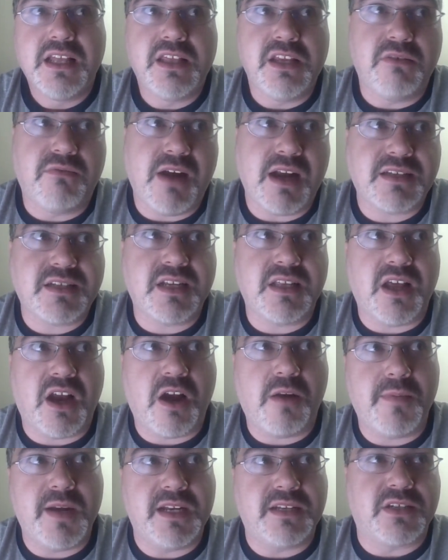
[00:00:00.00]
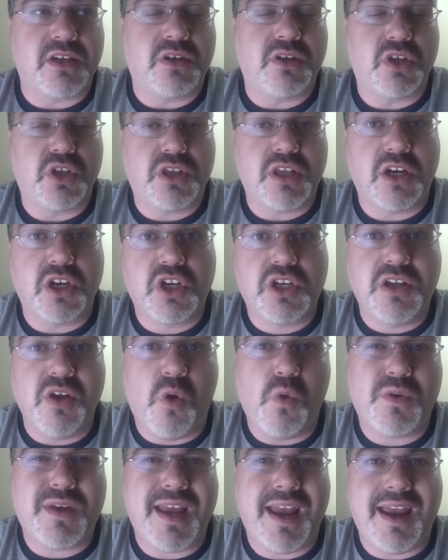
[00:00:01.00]
The rest of the harmonies are they're
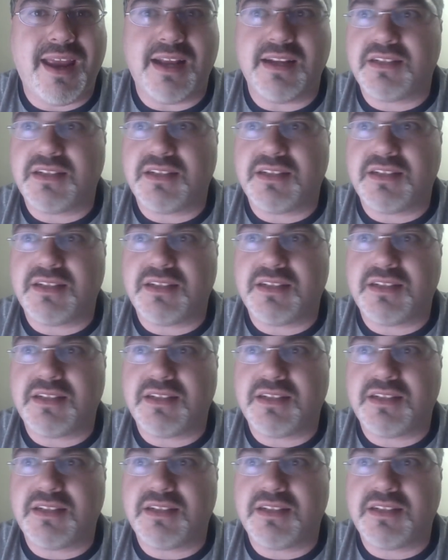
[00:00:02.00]
okay.